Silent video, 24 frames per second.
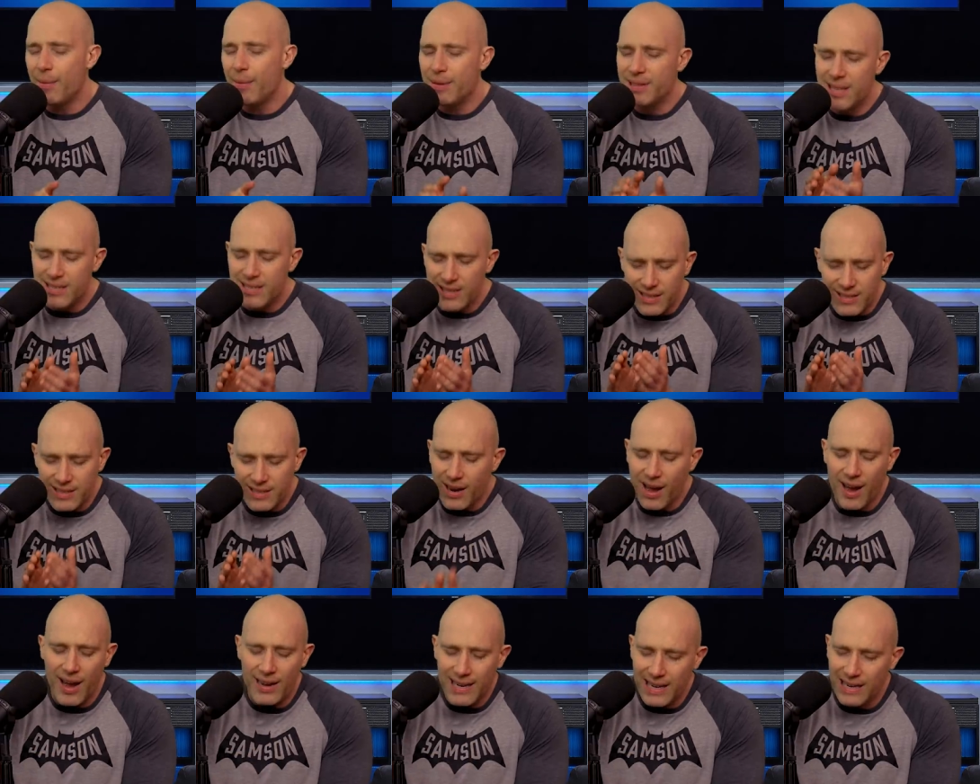I mean, there's a
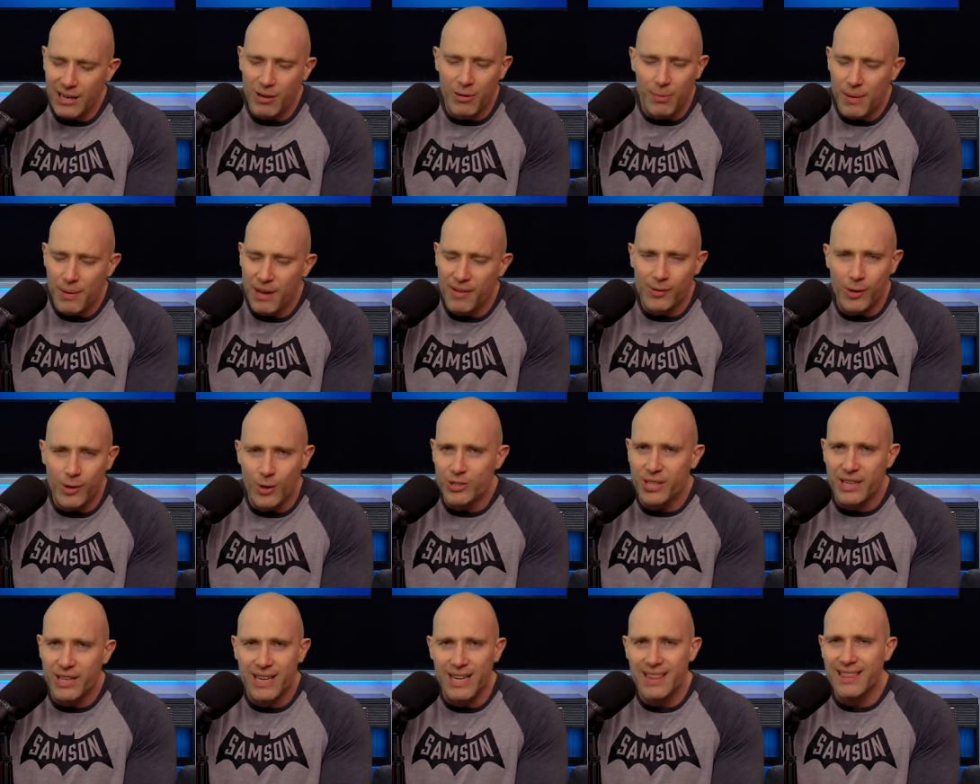tiny little bit of
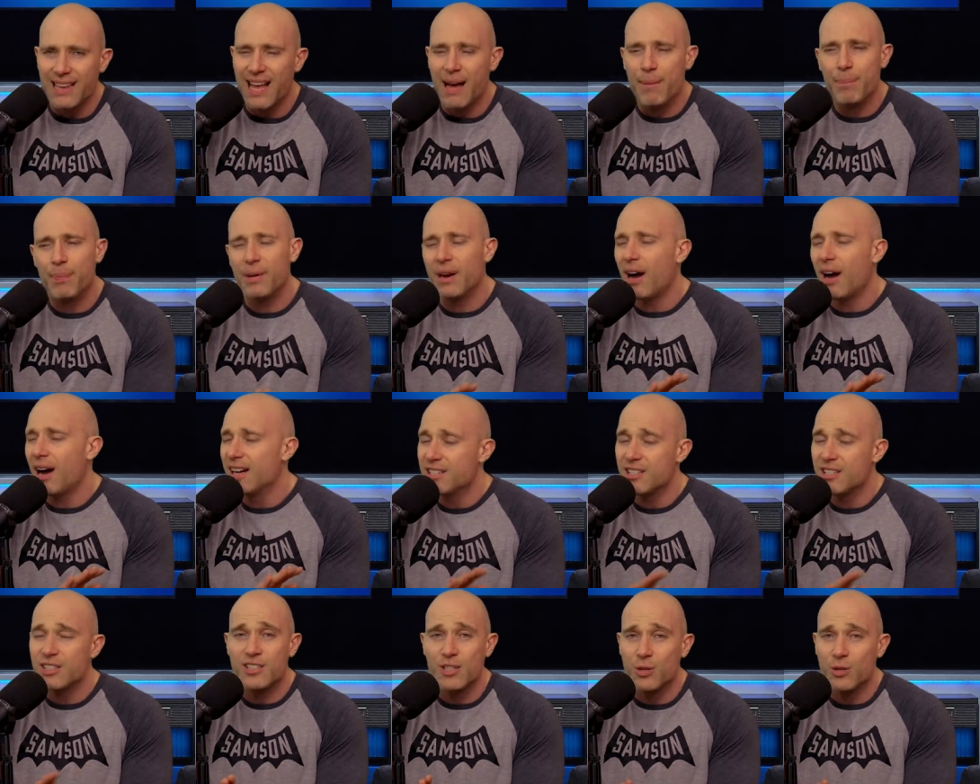logic in that, but I
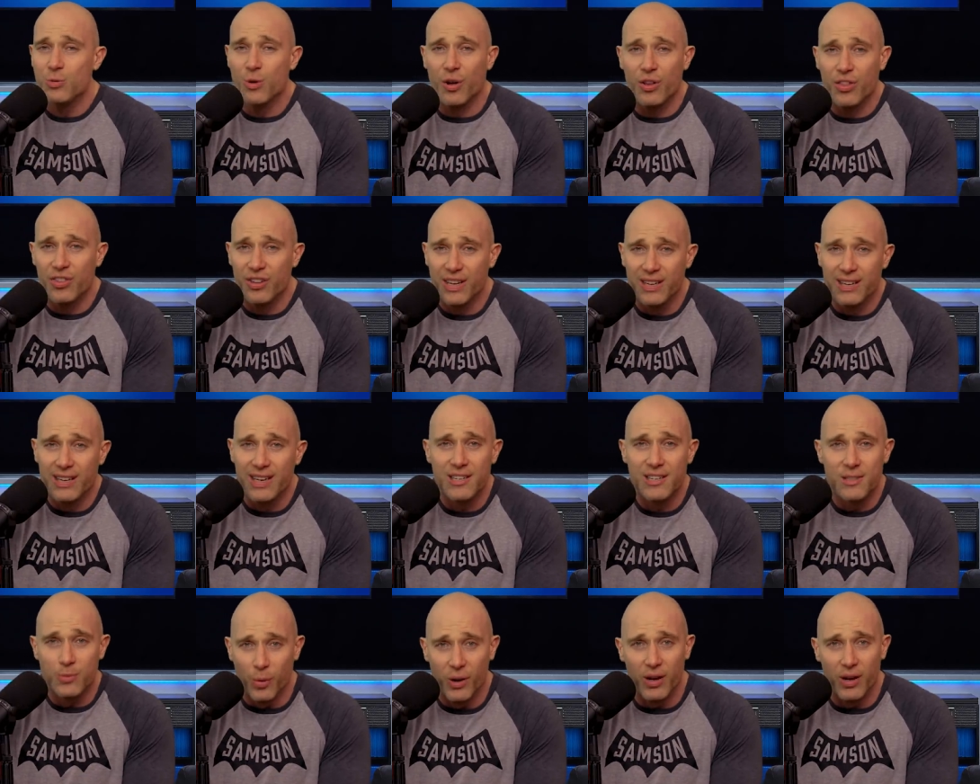just do not think
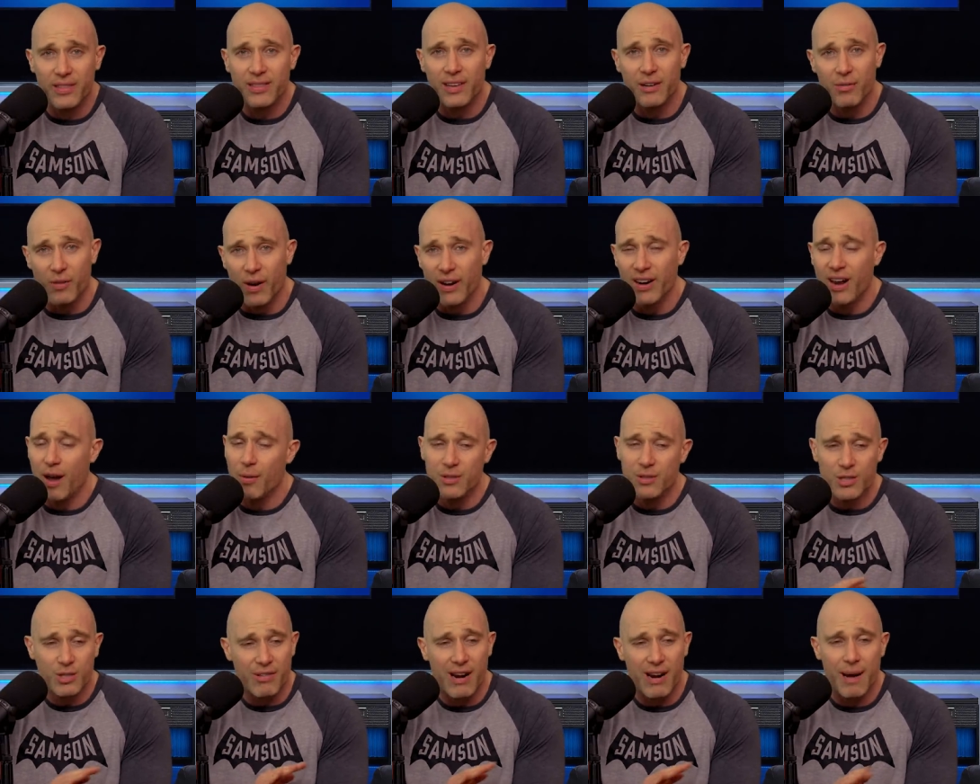it's worth it, right? I
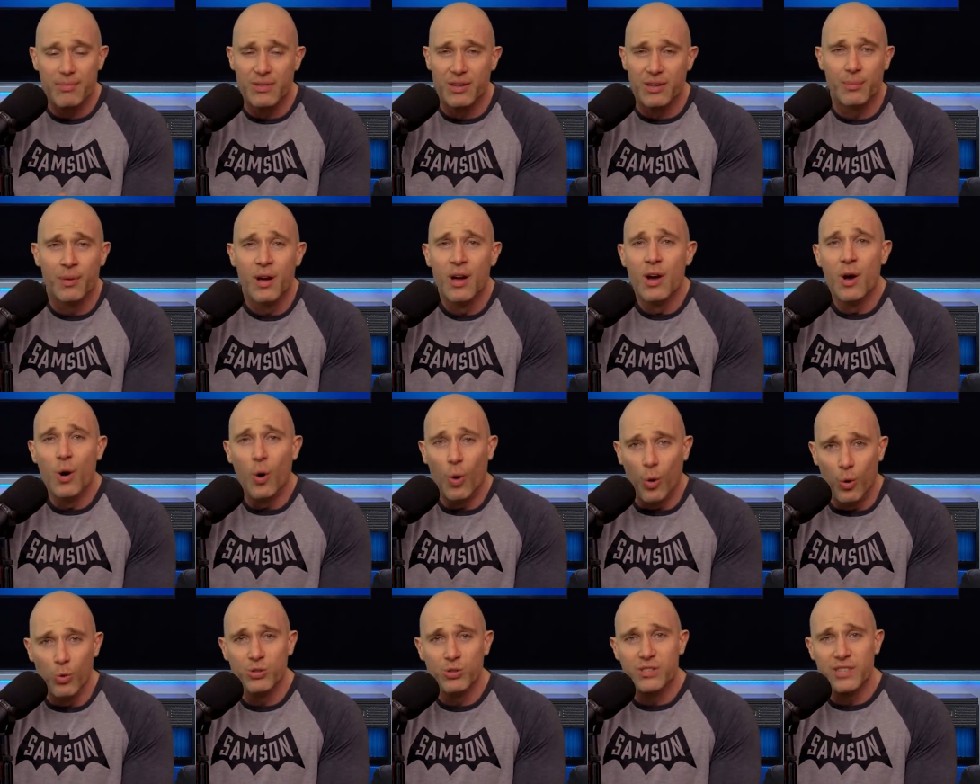would scrap them
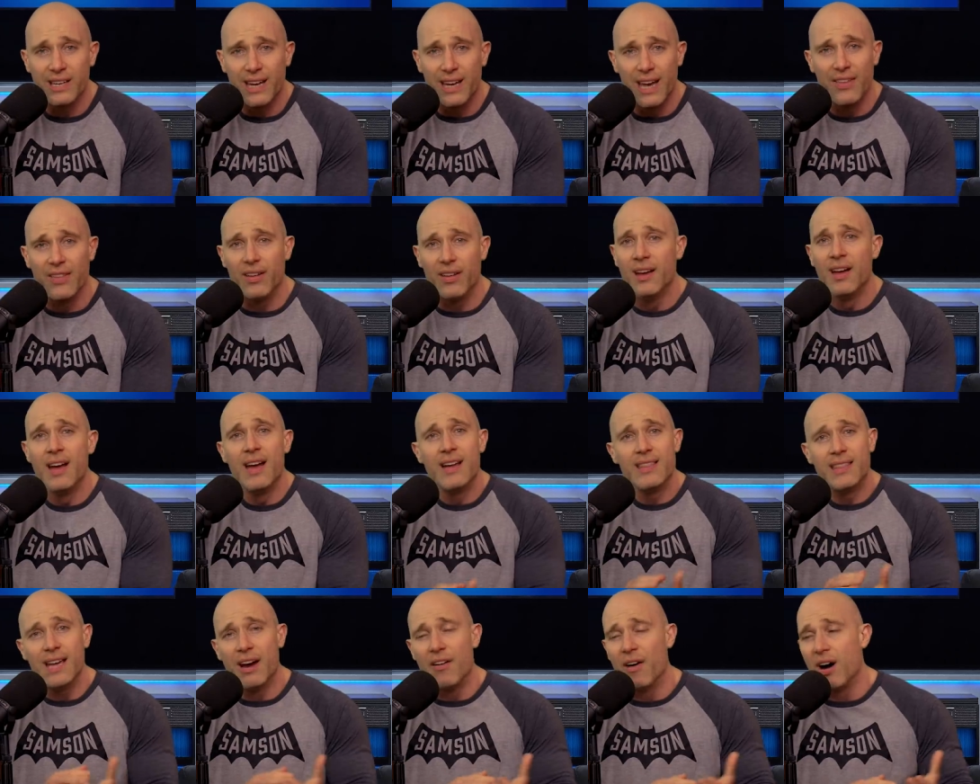all together.
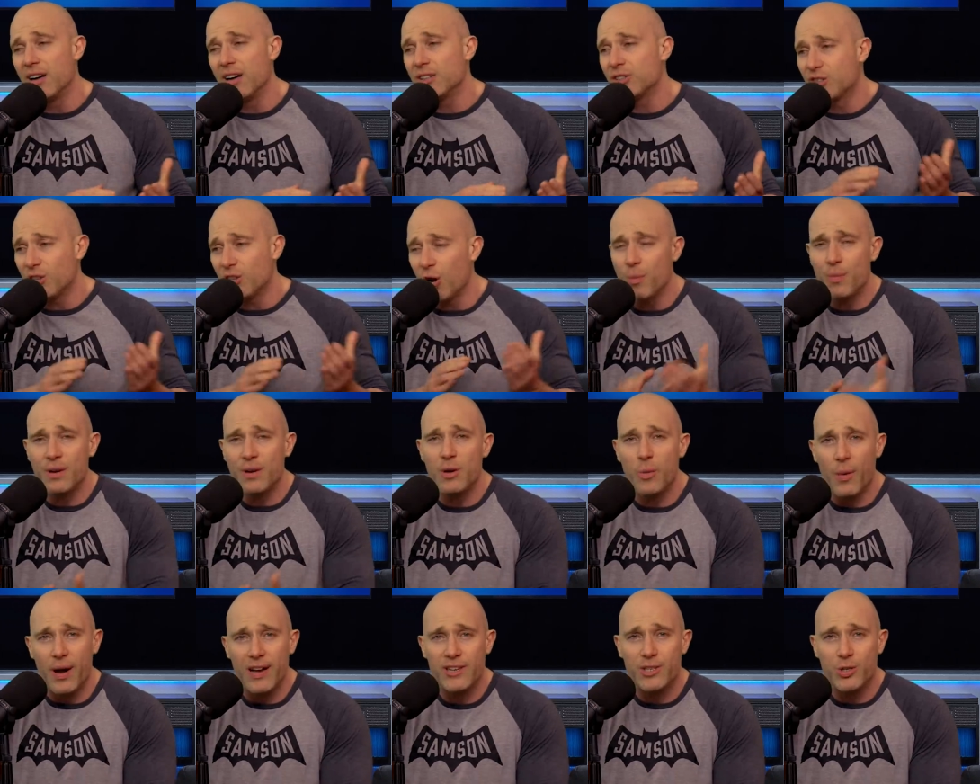There are so many
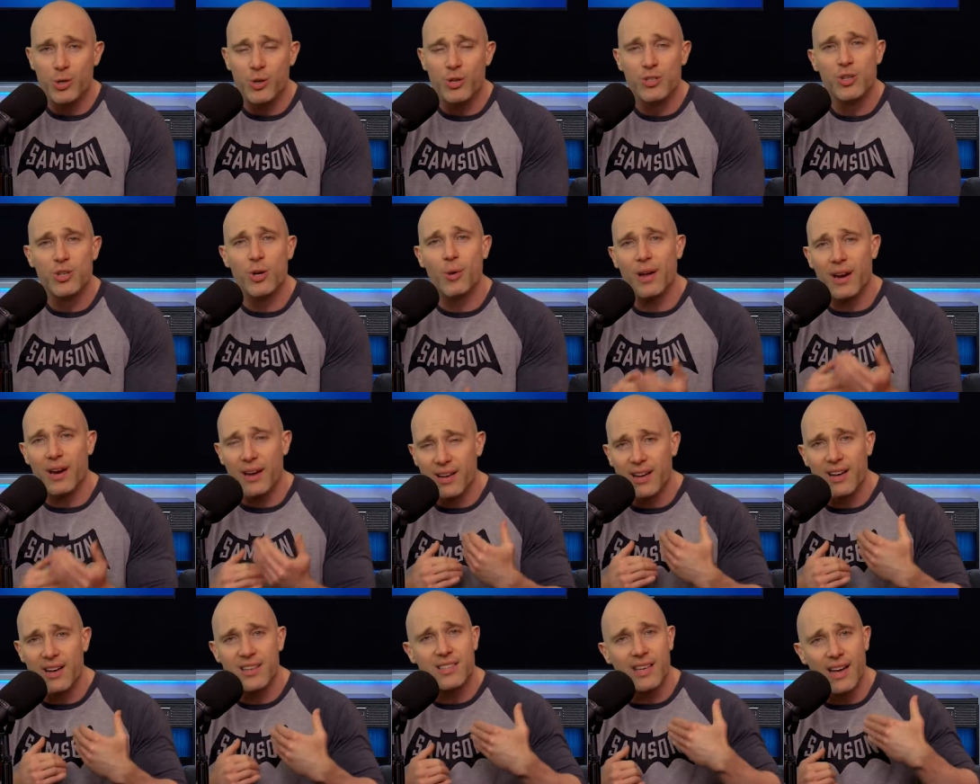ways you can do it,
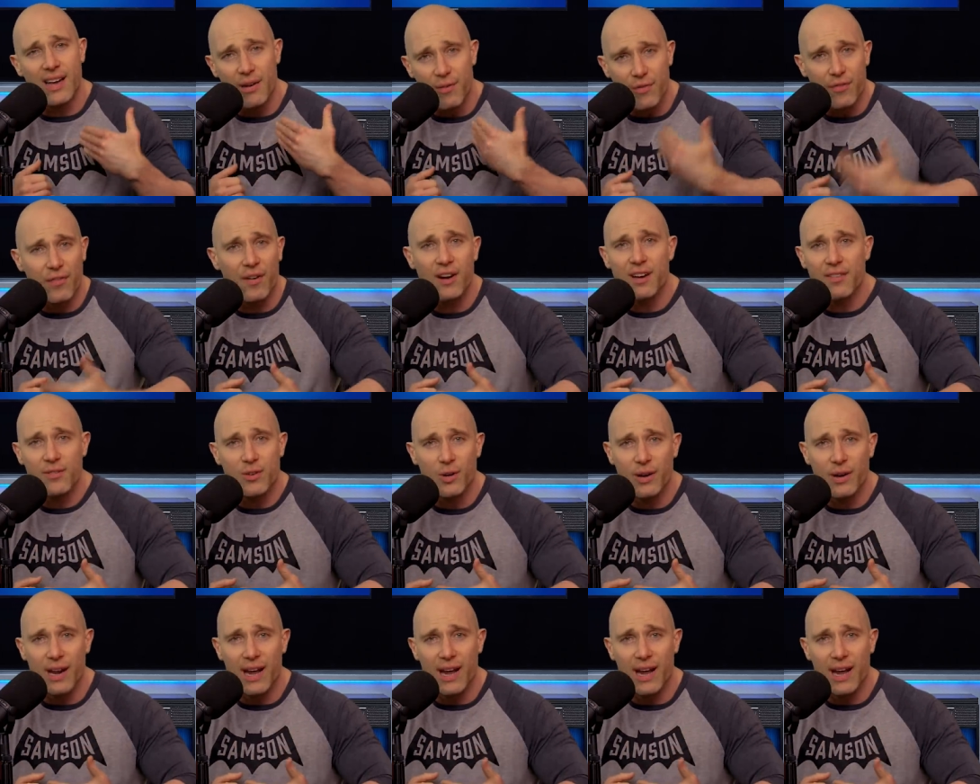like I say, in front of your